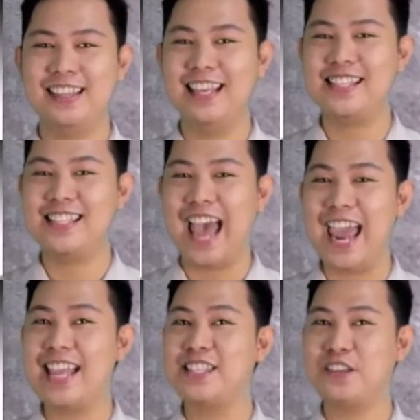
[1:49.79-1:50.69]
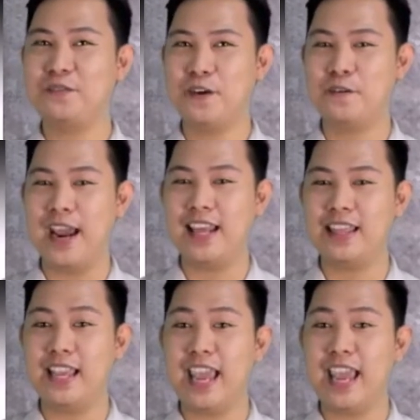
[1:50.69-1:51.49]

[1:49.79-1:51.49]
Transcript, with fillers: The science of heredity